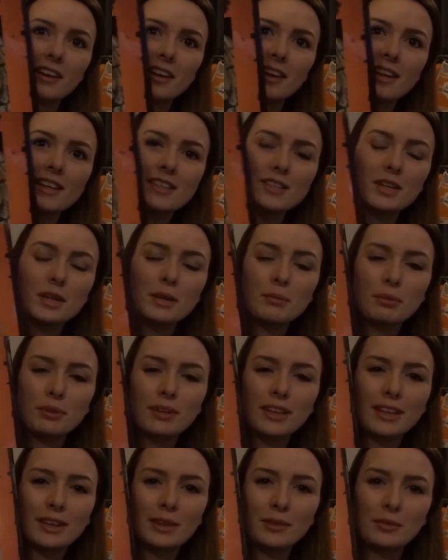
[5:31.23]
He's going to
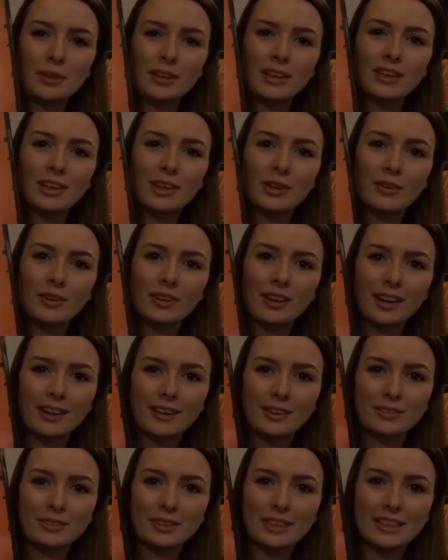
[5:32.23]
put it in the window on
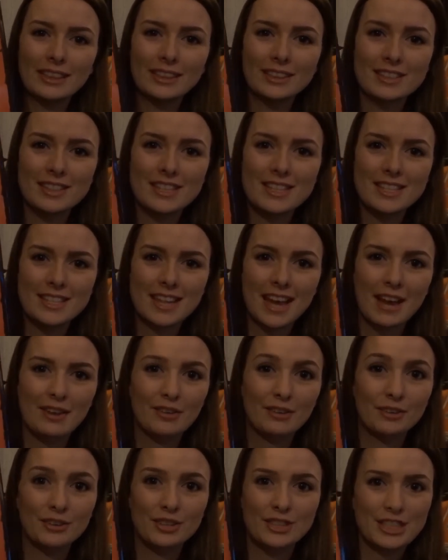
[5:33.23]
Halloween to
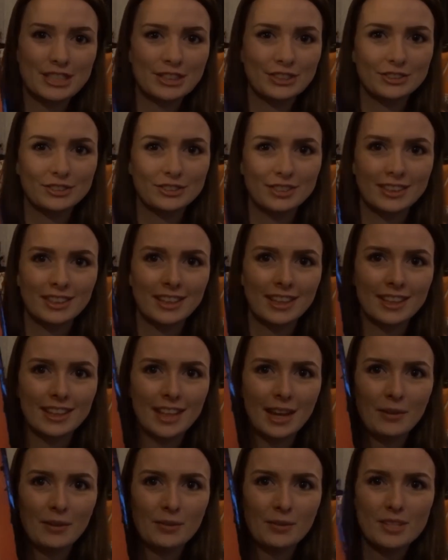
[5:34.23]
scare all the children. And
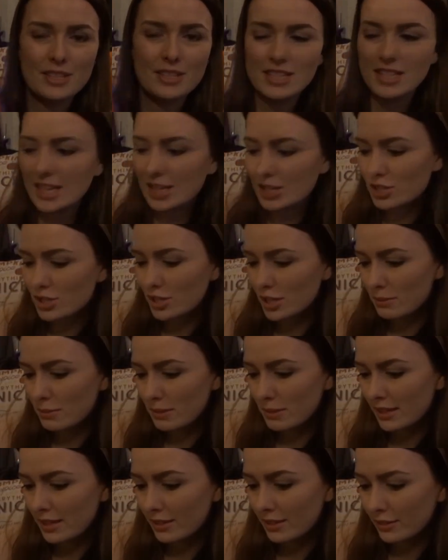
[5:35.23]
that was, it should have
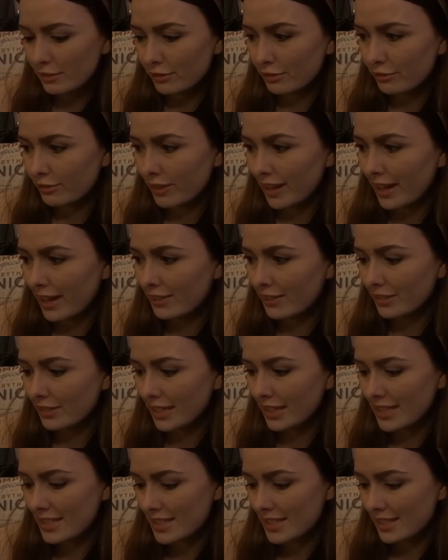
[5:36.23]
been
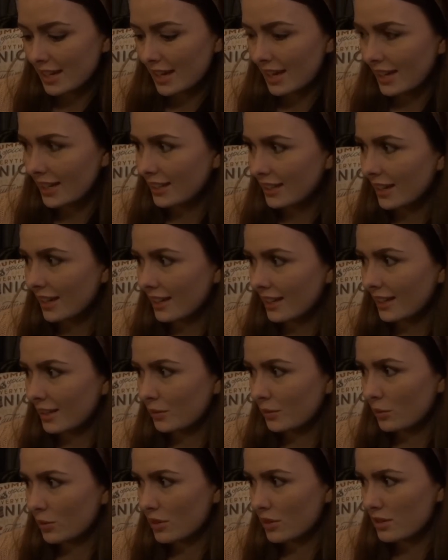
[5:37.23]
$5.99 and it
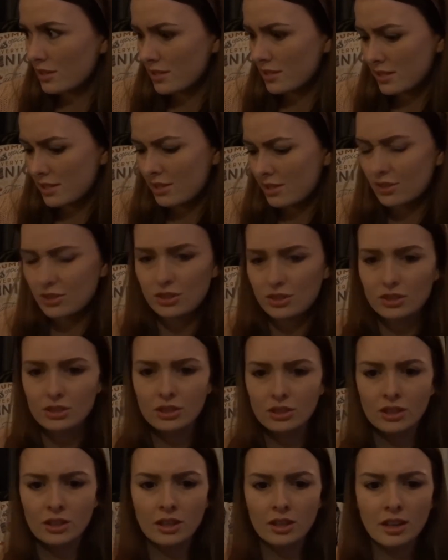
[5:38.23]
was,
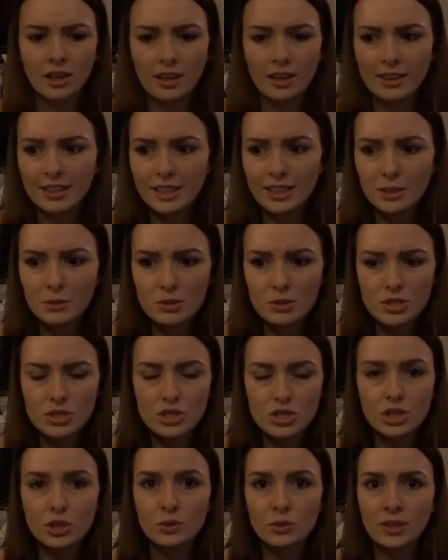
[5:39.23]
I think it was
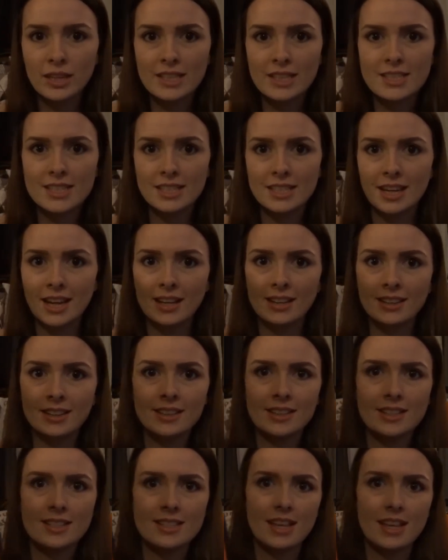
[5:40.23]
$2.99
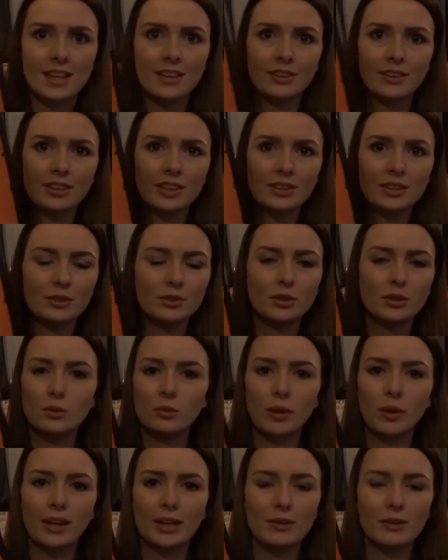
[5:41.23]
in the sale. I don't know
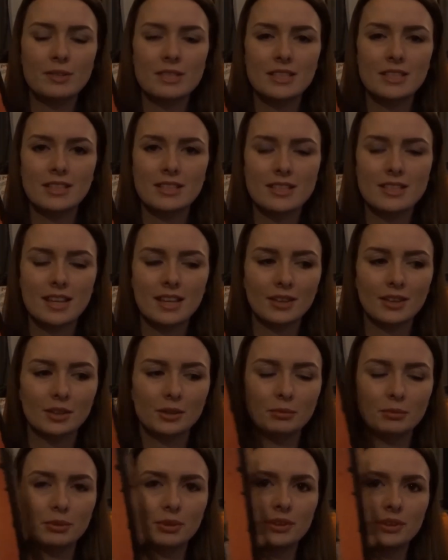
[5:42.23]
why it was in the
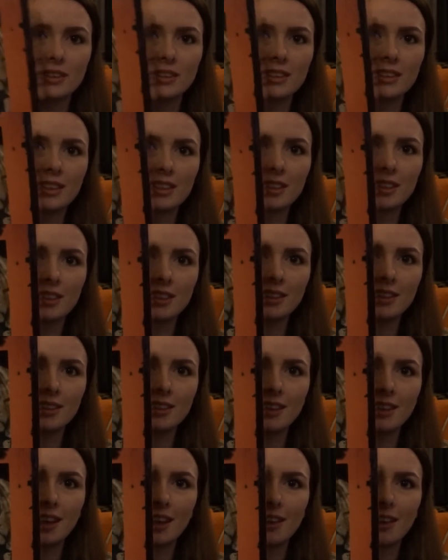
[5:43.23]
sale, but
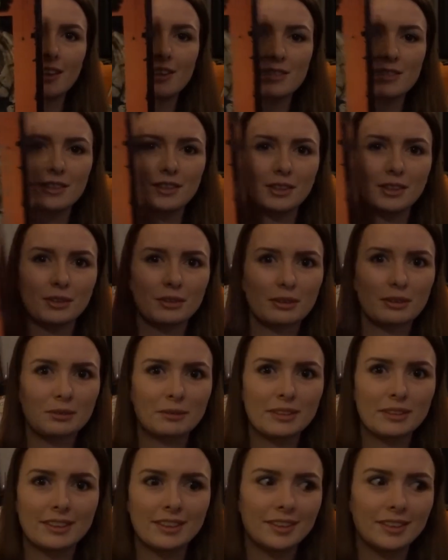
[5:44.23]
yeah, that's going to go in the
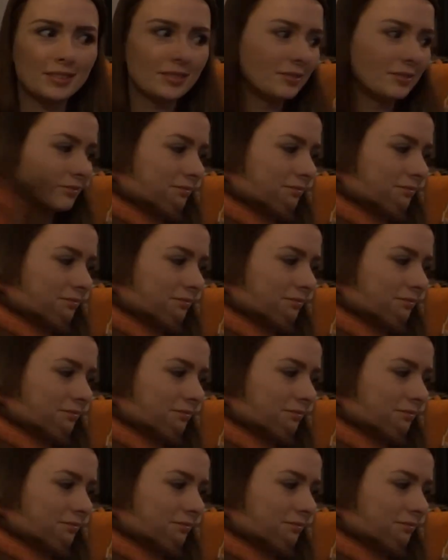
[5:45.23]
window.